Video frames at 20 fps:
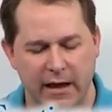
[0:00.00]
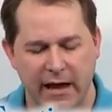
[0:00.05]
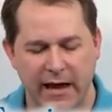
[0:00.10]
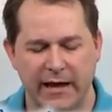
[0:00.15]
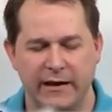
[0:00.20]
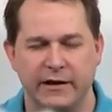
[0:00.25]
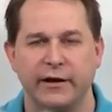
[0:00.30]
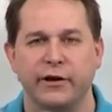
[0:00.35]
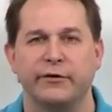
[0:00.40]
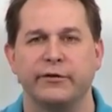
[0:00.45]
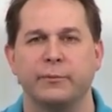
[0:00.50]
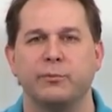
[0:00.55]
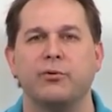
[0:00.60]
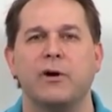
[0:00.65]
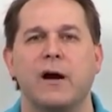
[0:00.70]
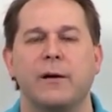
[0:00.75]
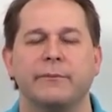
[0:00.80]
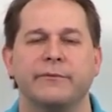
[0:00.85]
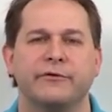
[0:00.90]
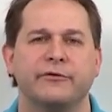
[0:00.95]
And here the
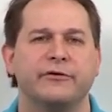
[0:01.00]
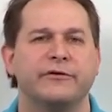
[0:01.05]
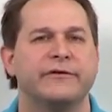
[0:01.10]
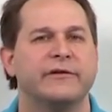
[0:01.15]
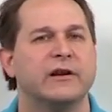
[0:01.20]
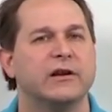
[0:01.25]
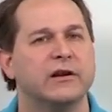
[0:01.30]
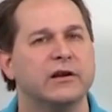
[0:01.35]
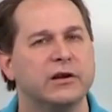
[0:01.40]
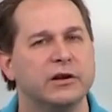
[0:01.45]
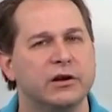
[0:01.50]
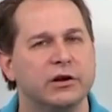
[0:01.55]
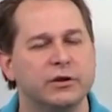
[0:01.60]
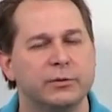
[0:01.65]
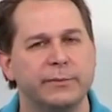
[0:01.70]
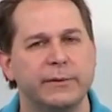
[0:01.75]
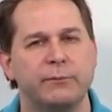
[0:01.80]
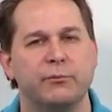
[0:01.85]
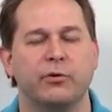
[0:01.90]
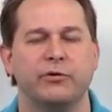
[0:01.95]
problems are just a little
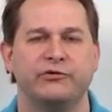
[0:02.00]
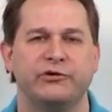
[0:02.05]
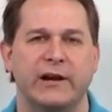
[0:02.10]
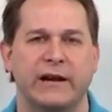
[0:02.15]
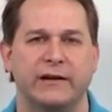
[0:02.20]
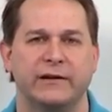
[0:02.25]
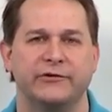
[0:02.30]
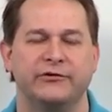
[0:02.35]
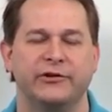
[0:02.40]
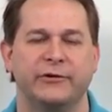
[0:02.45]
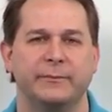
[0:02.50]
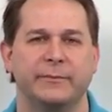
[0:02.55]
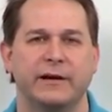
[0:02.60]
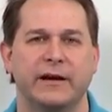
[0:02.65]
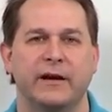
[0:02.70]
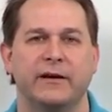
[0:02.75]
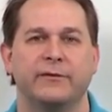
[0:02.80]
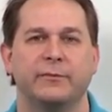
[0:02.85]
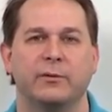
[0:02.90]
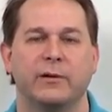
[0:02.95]
bit more challenging
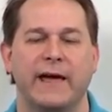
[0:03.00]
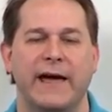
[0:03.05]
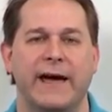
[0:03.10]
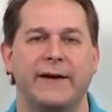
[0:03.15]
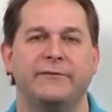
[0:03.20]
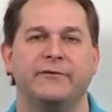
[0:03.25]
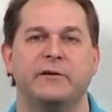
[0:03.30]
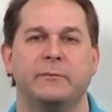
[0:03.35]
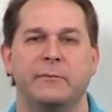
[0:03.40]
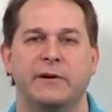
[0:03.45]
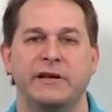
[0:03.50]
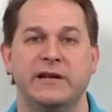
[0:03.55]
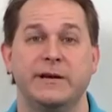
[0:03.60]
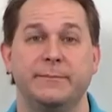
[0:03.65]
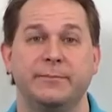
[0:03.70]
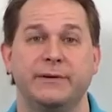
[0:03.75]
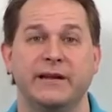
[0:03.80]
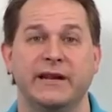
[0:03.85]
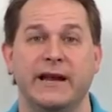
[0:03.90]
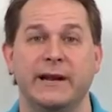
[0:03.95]
because we'll have to
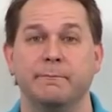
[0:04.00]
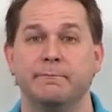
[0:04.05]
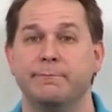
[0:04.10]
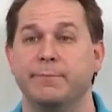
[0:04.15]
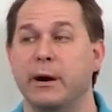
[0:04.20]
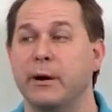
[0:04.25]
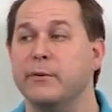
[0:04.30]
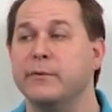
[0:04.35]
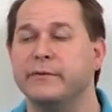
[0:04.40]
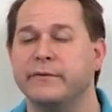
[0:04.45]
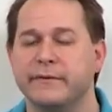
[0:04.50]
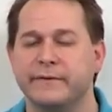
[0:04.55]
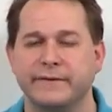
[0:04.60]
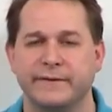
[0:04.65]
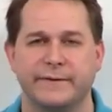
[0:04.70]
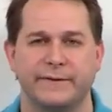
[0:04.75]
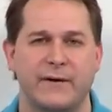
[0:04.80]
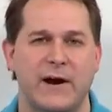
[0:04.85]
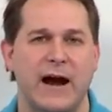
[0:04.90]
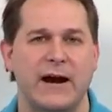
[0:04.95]
manipulate both of
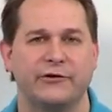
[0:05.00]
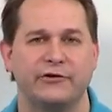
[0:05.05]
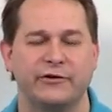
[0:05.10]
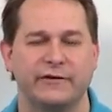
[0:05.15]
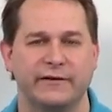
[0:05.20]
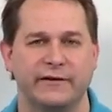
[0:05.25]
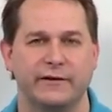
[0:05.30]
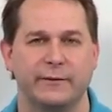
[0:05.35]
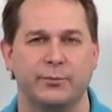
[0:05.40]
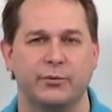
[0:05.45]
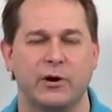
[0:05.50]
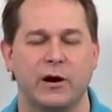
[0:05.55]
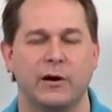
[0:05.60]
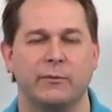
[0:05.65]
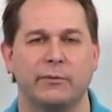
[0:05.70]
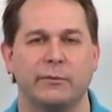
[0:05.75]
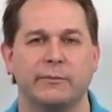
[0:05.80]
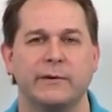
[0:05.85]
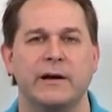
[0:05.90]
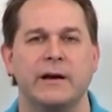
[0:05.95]
the fractions in the
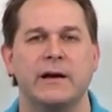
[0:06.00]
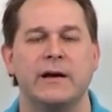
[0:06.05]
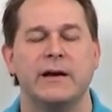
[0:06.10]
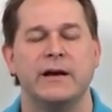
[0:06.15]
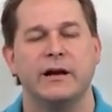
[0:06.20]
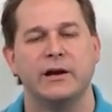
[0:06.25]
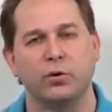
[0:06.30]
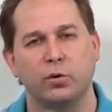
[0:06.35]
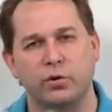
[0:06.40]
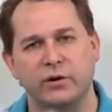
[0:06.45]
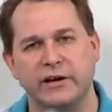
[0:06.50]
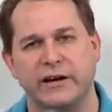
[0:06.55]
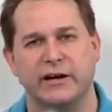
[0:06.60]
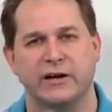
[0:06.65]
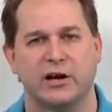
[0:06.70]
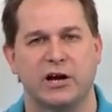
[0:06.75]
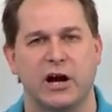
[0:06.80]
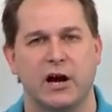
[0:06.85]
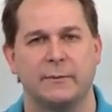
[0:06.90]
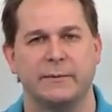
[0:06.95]
problem in order to get
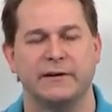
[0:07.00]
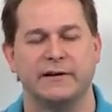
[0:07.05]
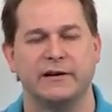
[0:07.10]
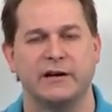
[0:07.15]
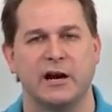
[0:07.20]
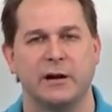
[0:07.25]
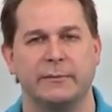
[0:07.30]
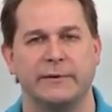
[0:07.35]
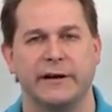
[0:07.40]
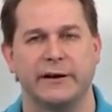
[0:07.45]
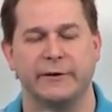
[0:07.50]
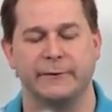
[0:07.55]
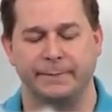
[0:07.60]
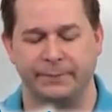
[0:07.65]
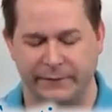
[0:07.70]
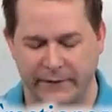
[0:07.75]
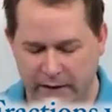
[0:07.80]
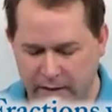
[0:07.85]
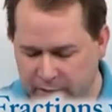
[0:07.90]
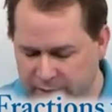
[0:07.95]
a common denominator.
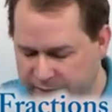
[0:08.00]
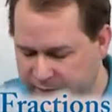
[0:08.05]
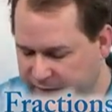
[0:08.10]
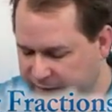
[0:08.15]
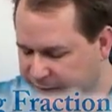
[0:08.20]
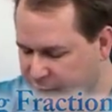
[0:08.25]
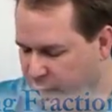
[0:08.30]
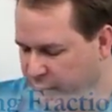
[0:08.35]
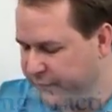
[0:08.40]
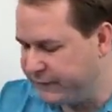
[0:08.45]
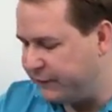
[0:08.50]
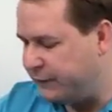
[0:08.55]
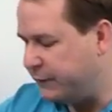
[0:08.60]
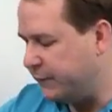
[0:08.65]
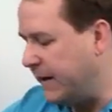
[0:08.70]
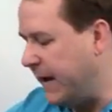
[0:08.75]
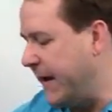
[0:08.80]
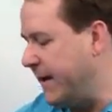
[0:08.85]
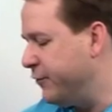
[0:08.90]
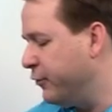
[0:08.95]
So let's go ahead and do that.